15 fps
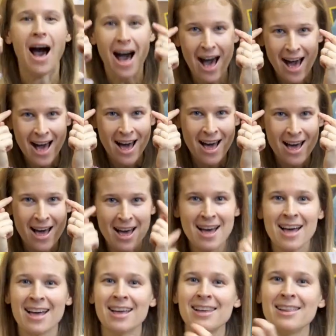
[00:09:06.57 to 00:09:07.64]

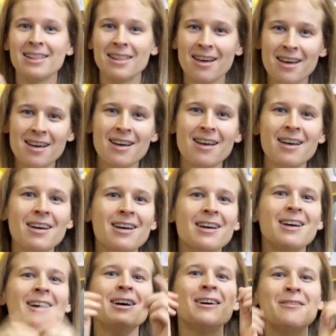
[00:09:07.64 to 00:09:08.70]
I
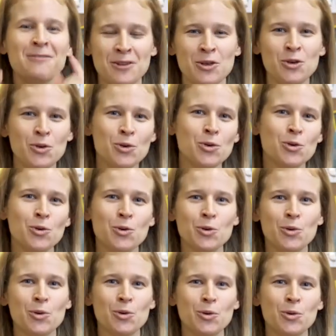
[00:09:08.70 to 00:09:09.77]
love
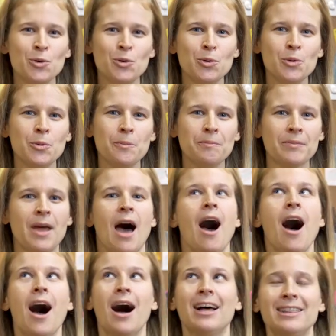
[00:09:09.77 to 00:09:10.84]
you.
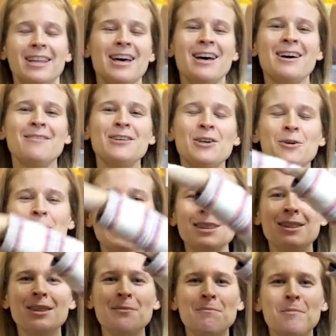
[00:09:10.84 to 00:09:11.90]
I love you
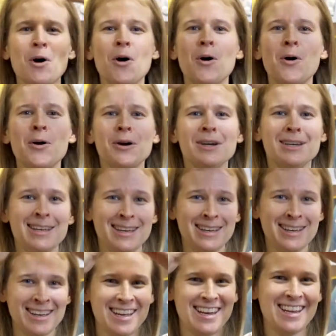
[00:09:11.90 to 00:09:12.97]
in the
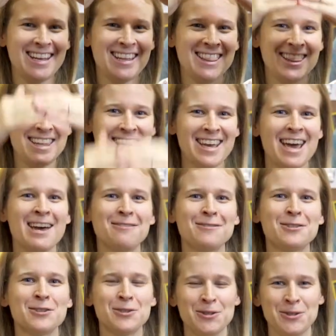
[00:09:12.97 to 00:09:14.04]
morning and in the
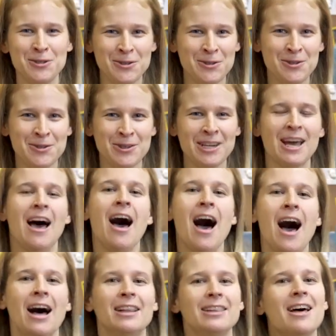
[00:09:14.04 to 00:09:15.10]
afternoon.
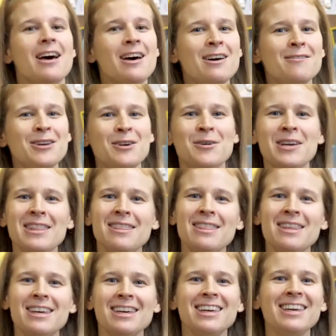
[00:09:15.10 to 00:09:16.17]
I love you
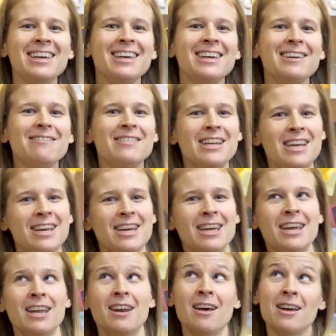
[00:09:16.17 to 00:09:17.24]
in the
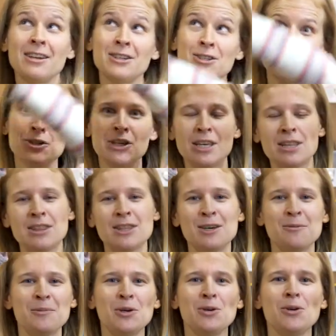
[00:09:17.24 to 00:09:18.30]
evening and underneath
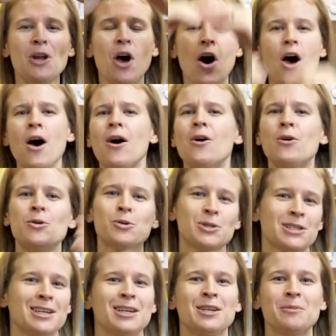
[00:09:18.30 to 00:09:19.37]
the moon. Oh,
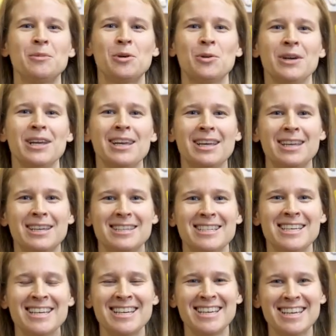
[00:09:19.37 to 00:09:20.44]
skinnamarinky
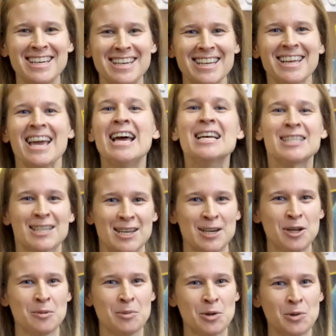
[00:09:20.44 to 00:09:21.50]
dinky dink,
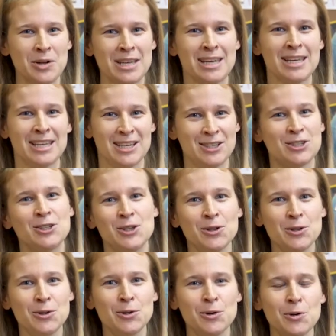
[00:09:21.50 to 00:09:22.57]
skinnamarinky
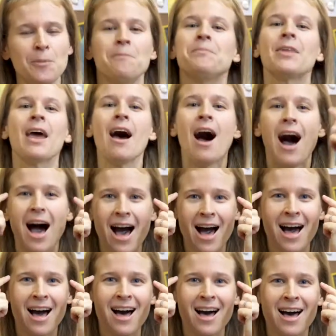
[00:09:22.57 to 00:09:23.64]
do.
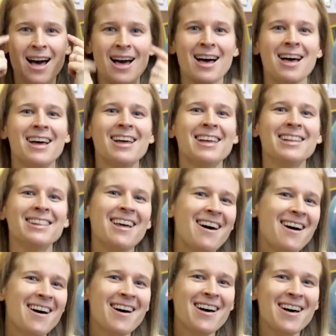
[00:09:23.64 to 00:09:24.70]
I
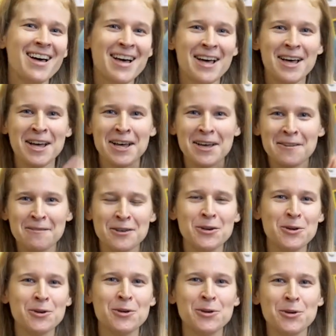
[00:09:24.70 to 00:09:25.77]
love
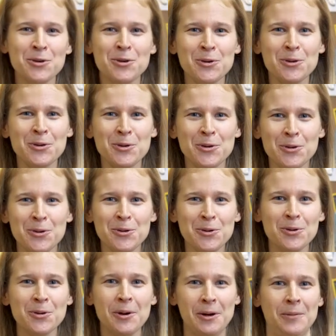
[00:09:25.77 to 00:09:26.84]

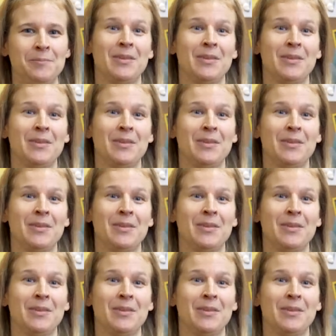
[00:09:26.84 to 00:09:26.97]
you.